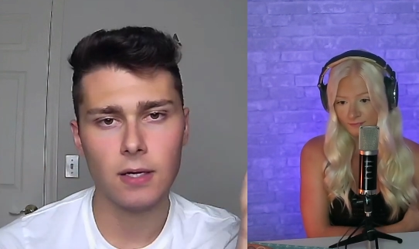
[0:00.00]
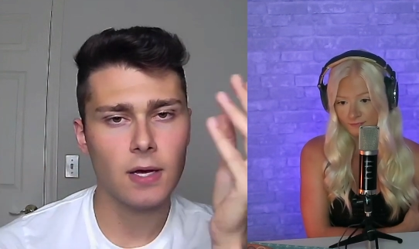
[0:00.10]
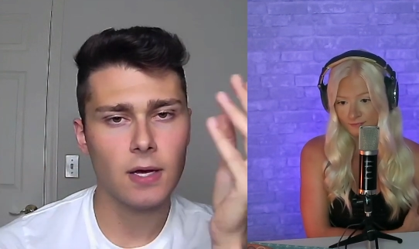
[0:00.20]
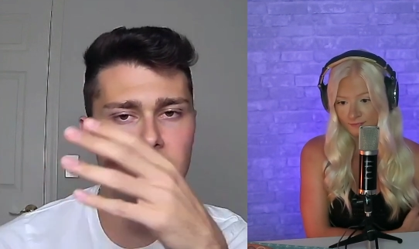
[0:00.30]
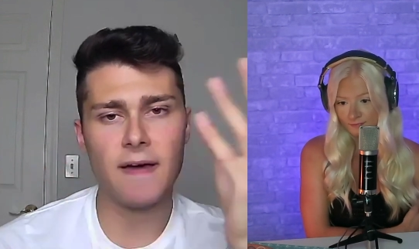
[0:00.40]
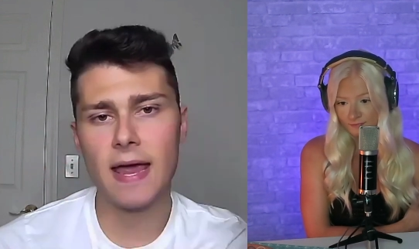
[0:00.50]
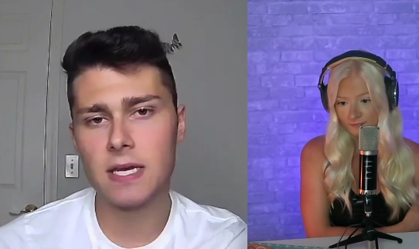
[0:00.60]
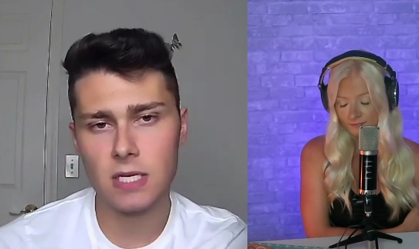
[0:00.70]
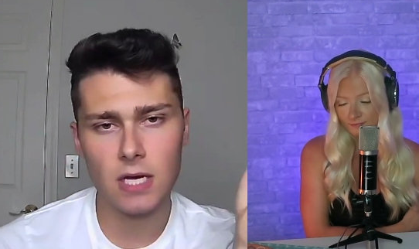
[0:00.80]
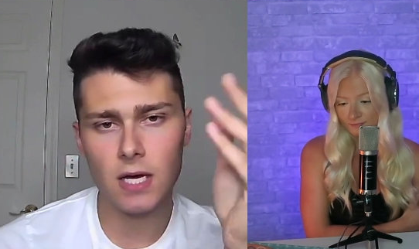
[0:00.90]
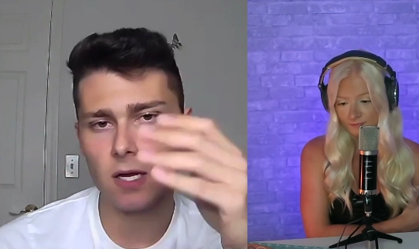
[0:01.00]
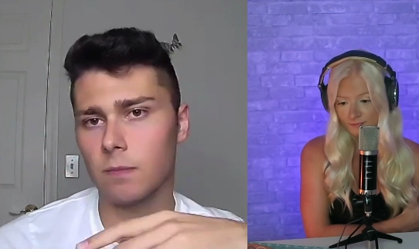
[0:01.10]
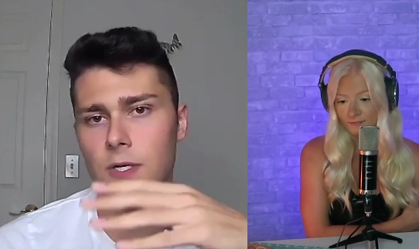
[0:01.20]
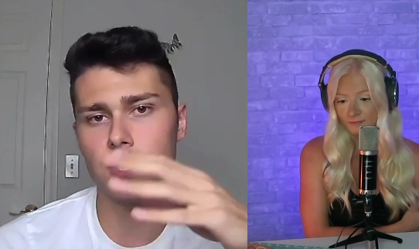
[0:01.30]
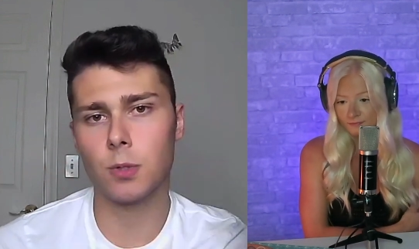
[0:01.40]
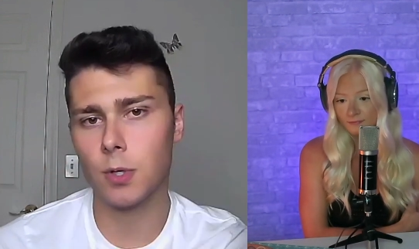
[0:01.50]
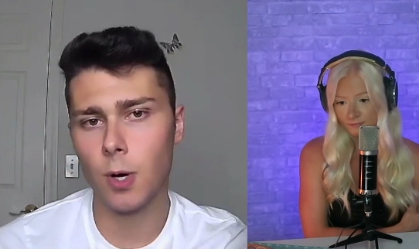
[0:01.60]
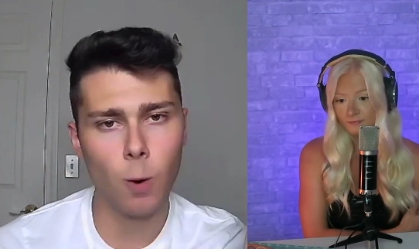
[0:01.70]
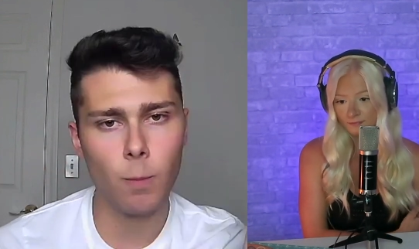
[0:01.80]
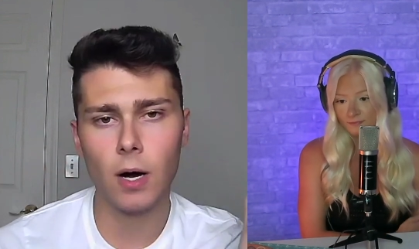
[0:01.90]
Speaker 1: I fainted or went to a
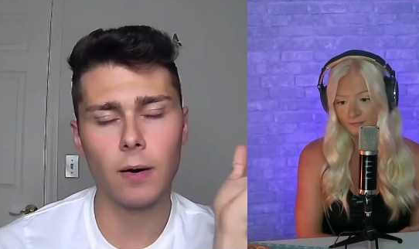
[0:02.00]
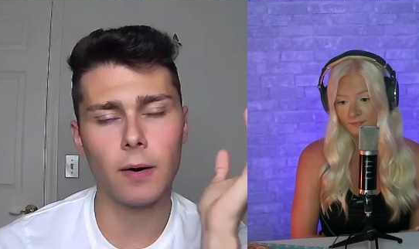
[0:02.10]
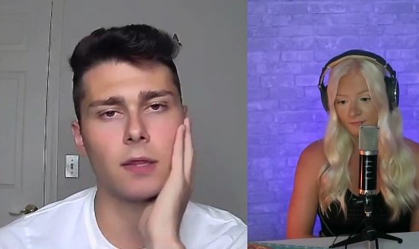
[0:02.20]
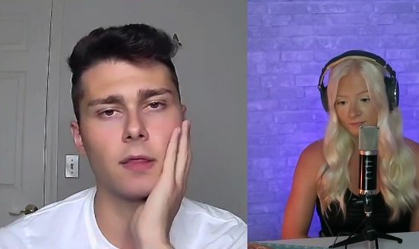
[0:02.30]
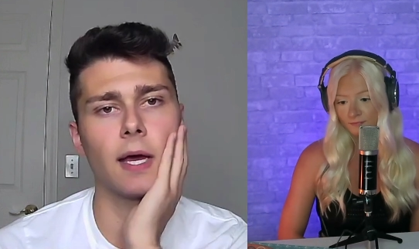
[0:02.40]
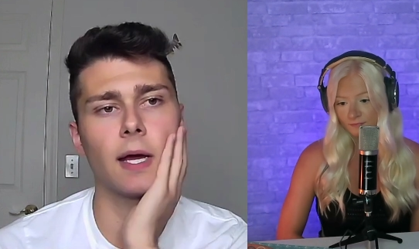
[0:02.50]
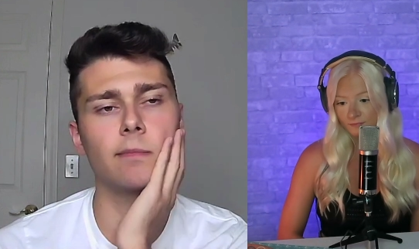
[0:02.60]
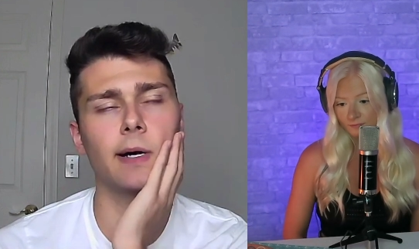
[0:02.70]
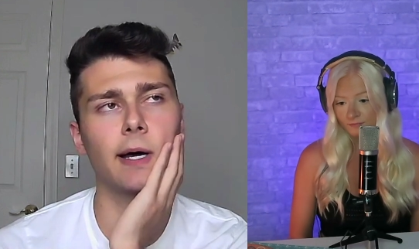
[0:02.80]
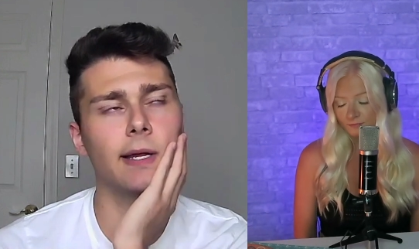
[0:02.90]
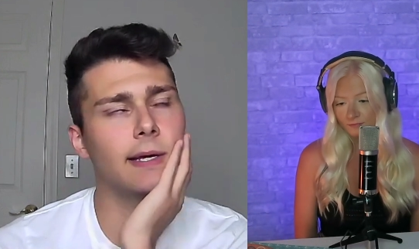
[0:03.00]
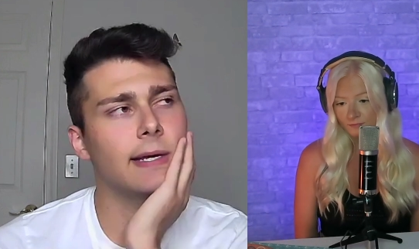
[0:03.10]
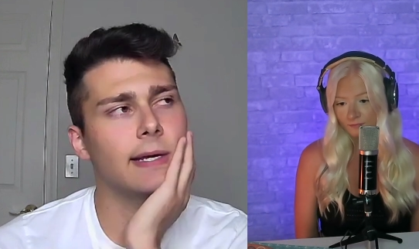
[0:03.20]
coma or anything, but